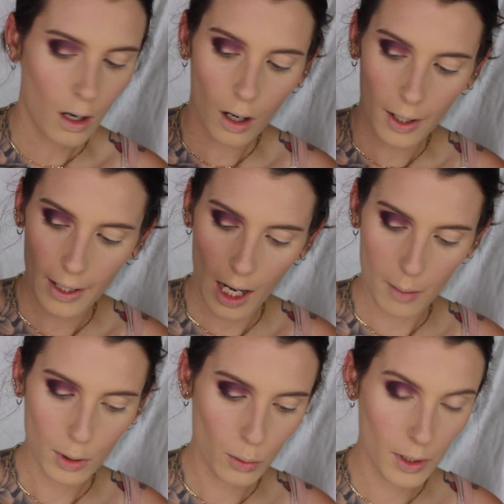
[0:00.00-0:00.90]
Alright,
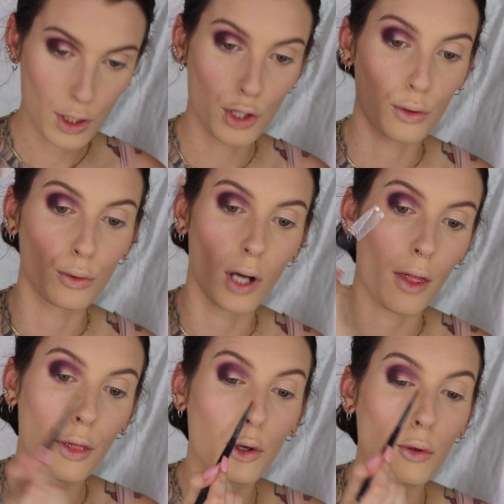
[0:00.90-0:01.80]
I'm going to
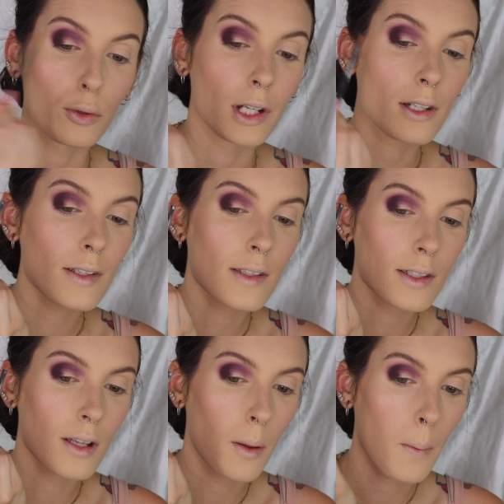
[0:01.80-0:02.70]
cut the crease,